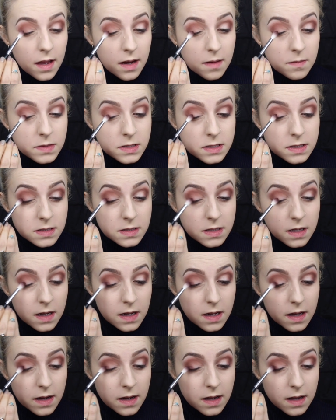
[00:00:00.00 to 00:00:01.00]
I'm just
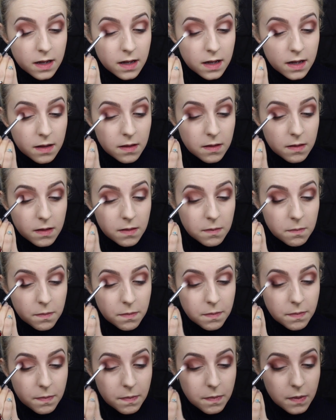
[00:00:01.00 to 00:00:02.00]
gonna
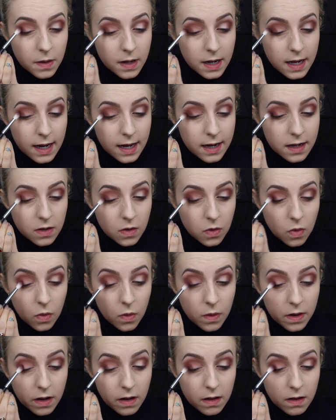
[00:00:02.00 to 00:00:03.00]
put it in the
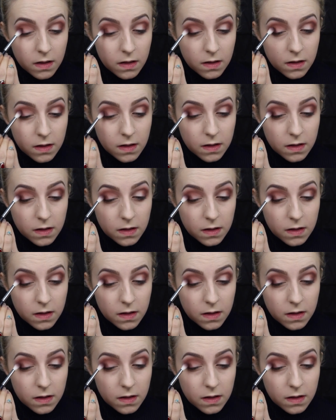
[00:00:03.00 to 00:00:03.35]
corner.